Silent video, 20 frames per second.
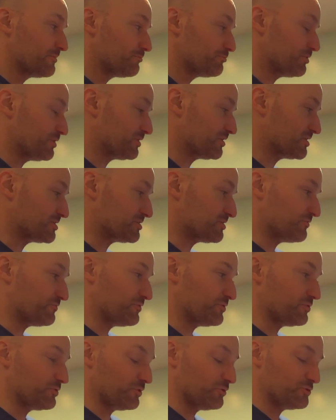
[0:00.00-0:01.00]
Because if
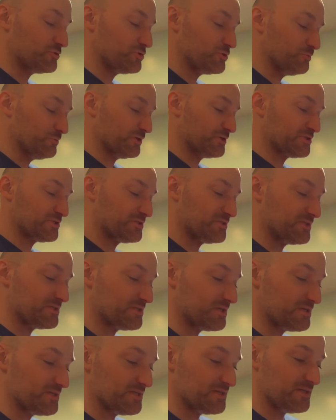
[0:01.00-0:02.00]
you go too much, this
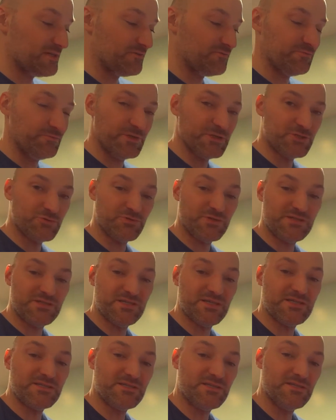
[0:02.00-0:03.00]
doesn't give much
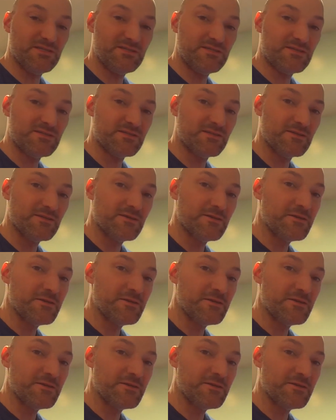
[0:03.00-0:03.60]
resistance.